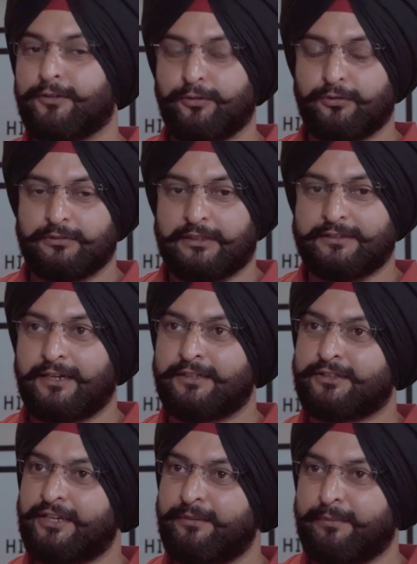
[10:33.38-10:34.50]
There are
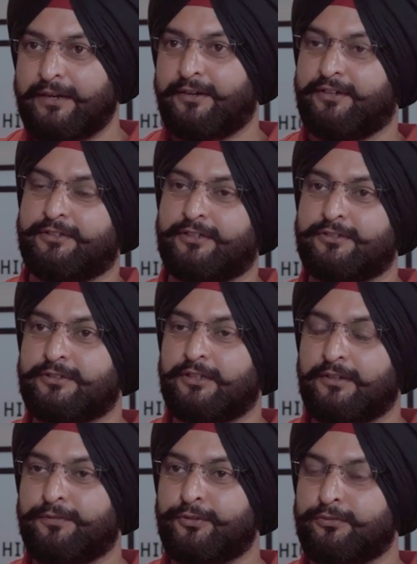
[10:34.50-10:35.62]
three main reasons
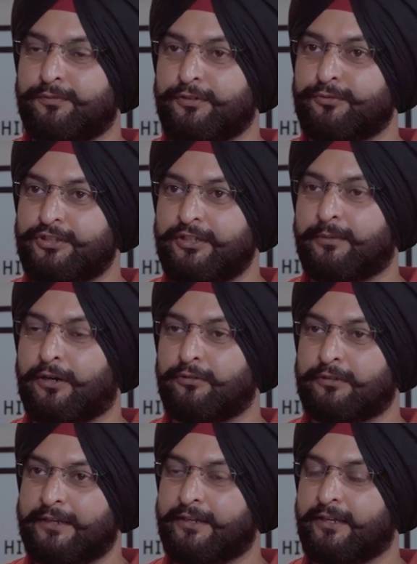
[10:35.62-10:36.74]
if you see about
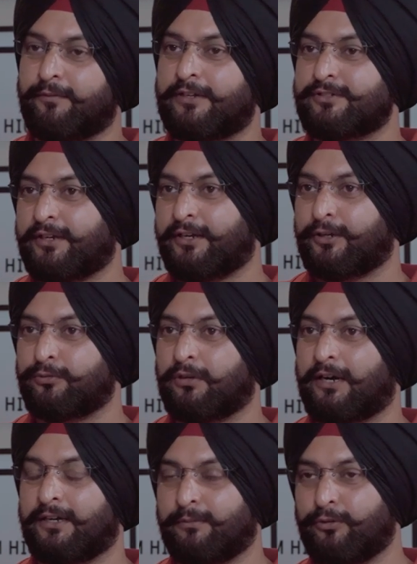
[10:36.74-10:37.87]
like investing into
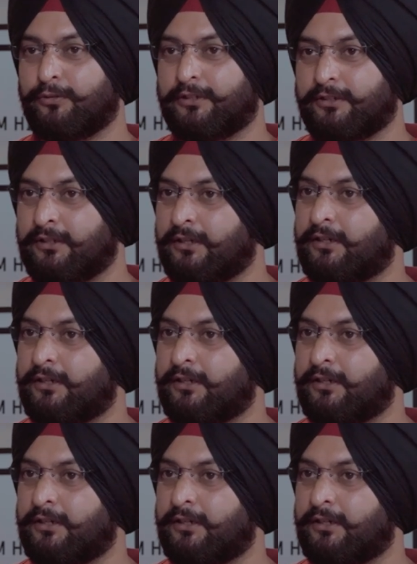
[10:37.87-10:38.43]
RWA.